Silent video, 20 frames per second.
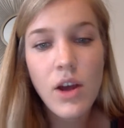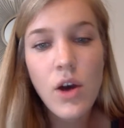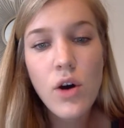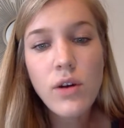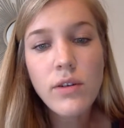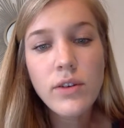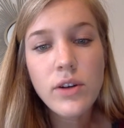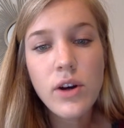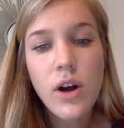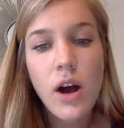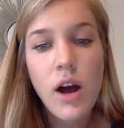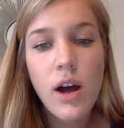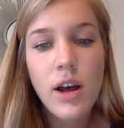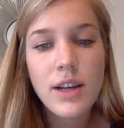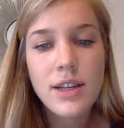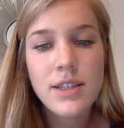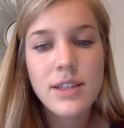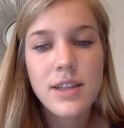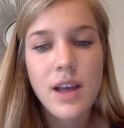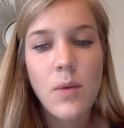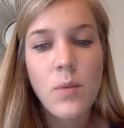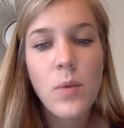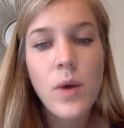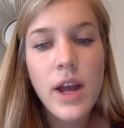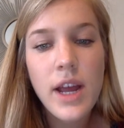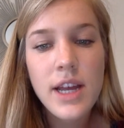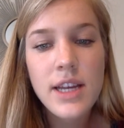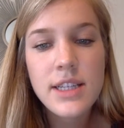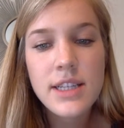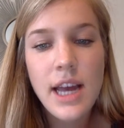overall, in some
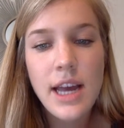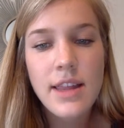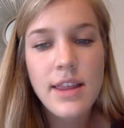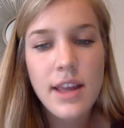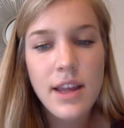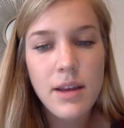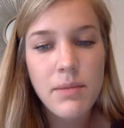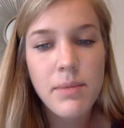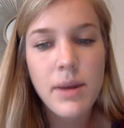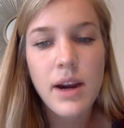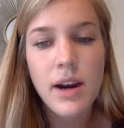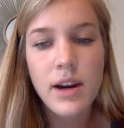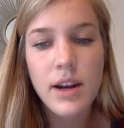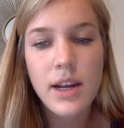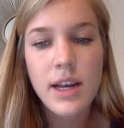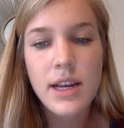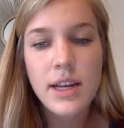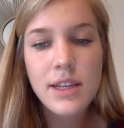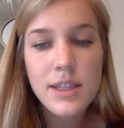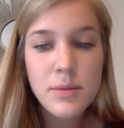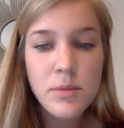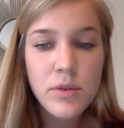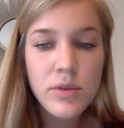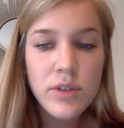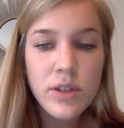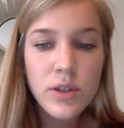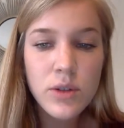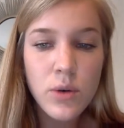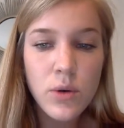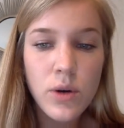ways, I think America is
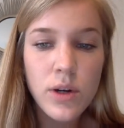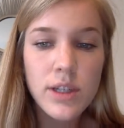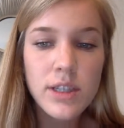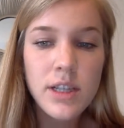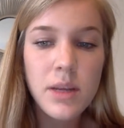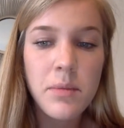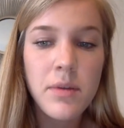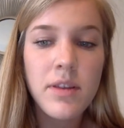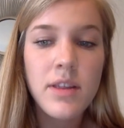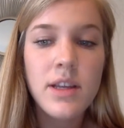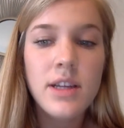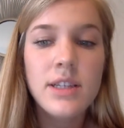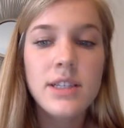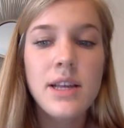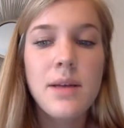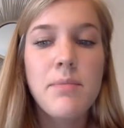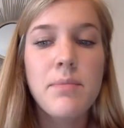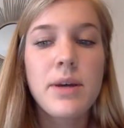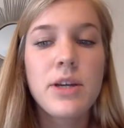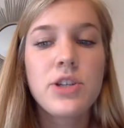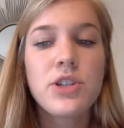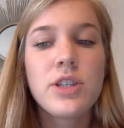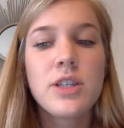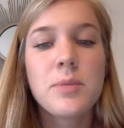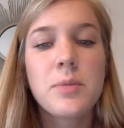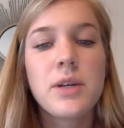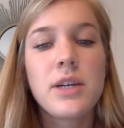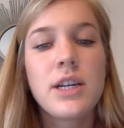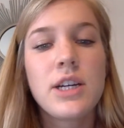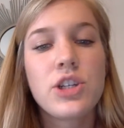moving towards some of these ambitious
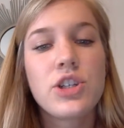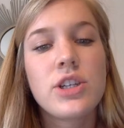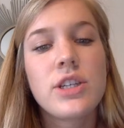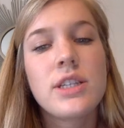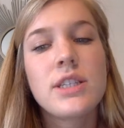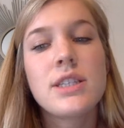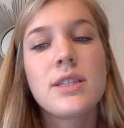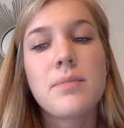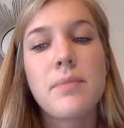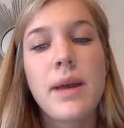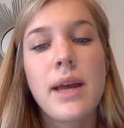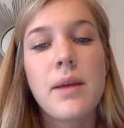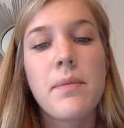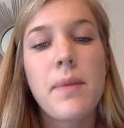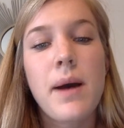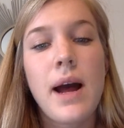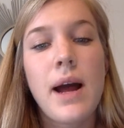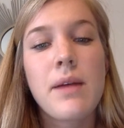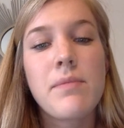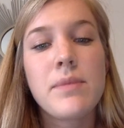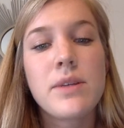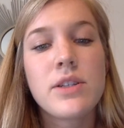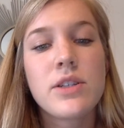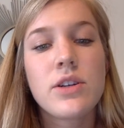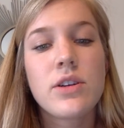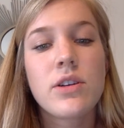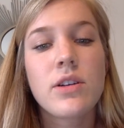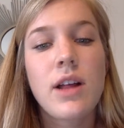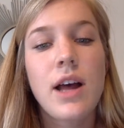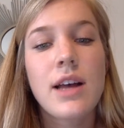predictions made by
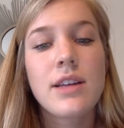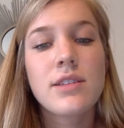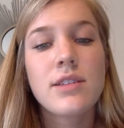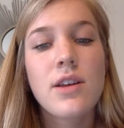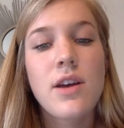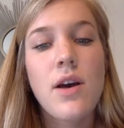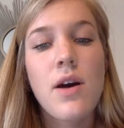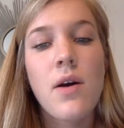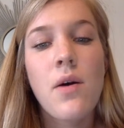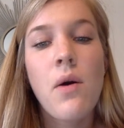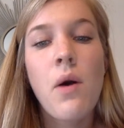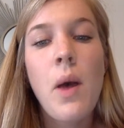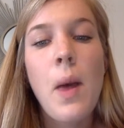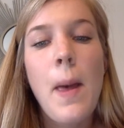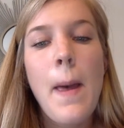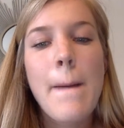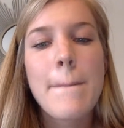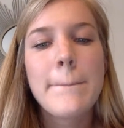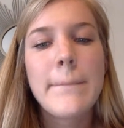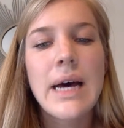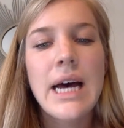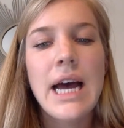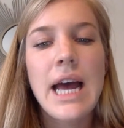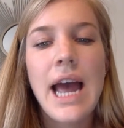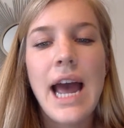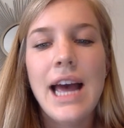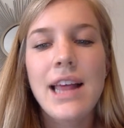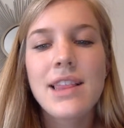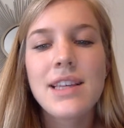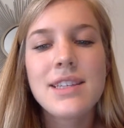Mr. Glasgow, but
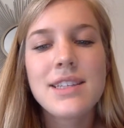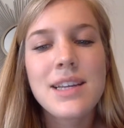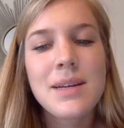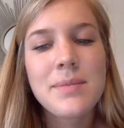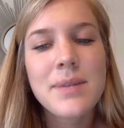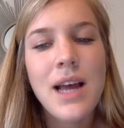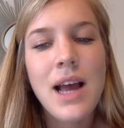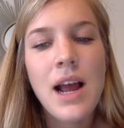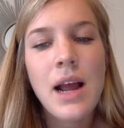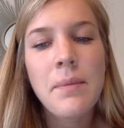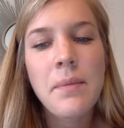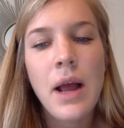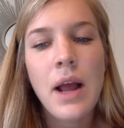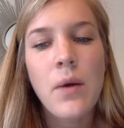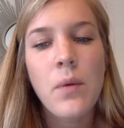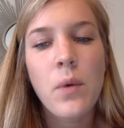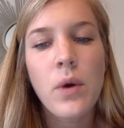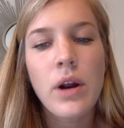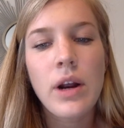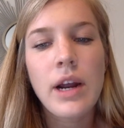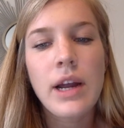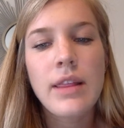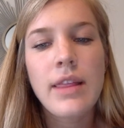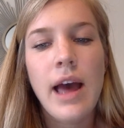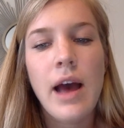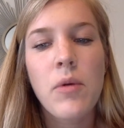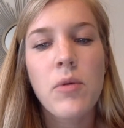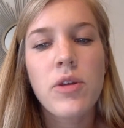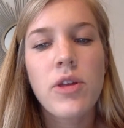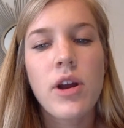at the same time, I worry
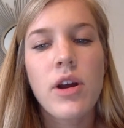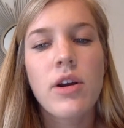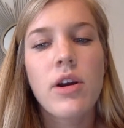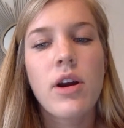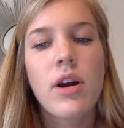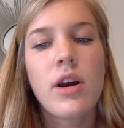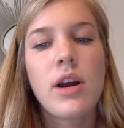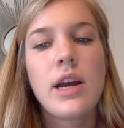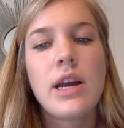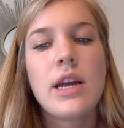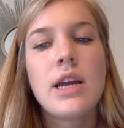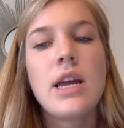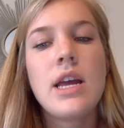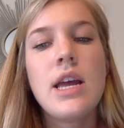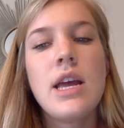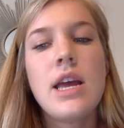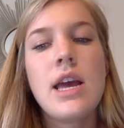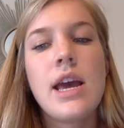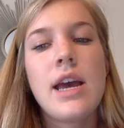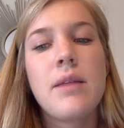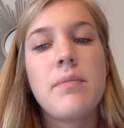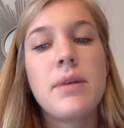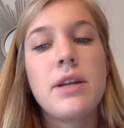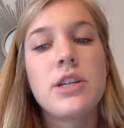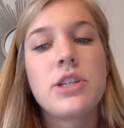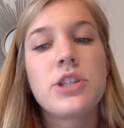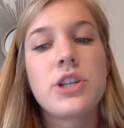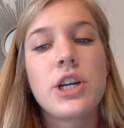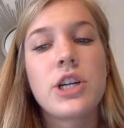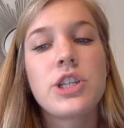that with our current
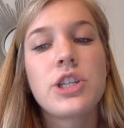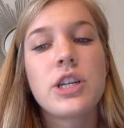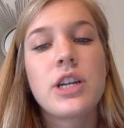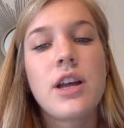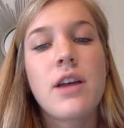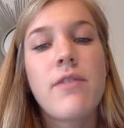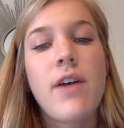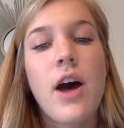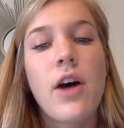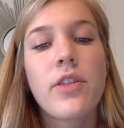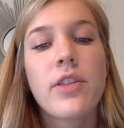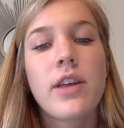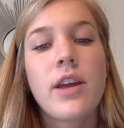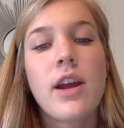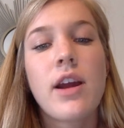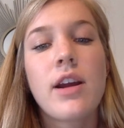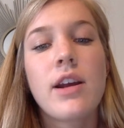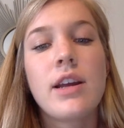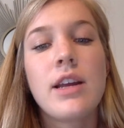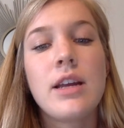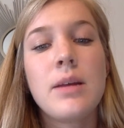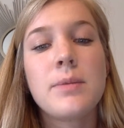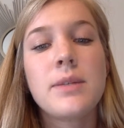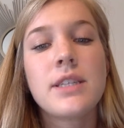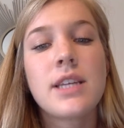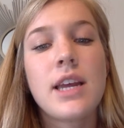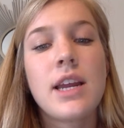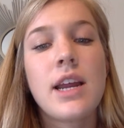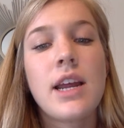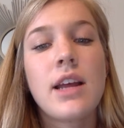administration, if healthcare keeps
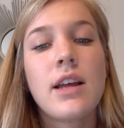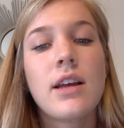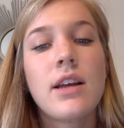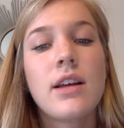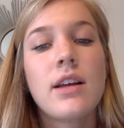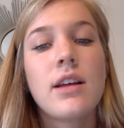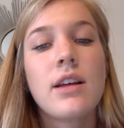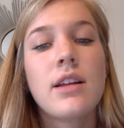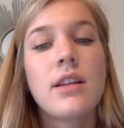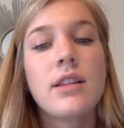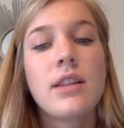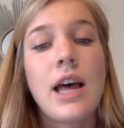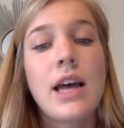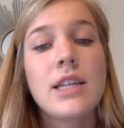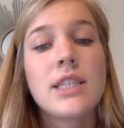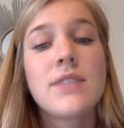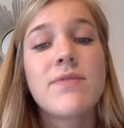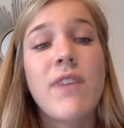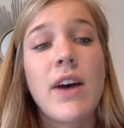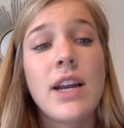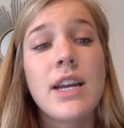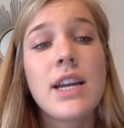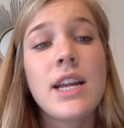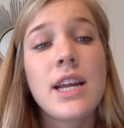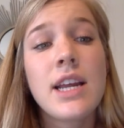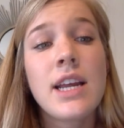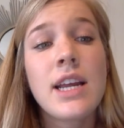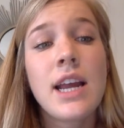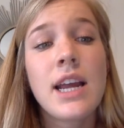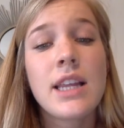getting less
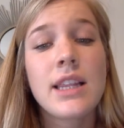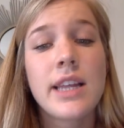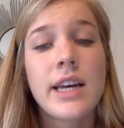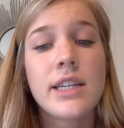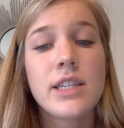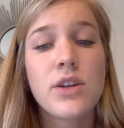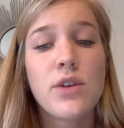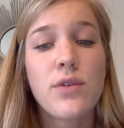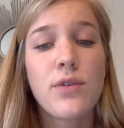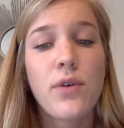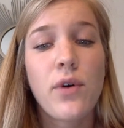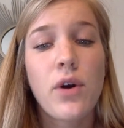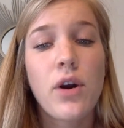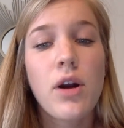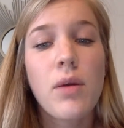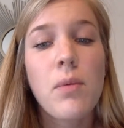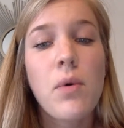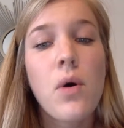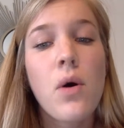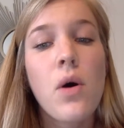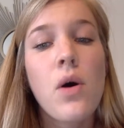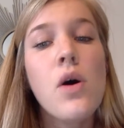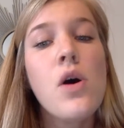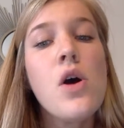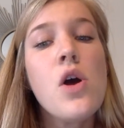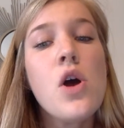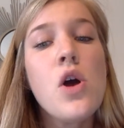funding and less affordable,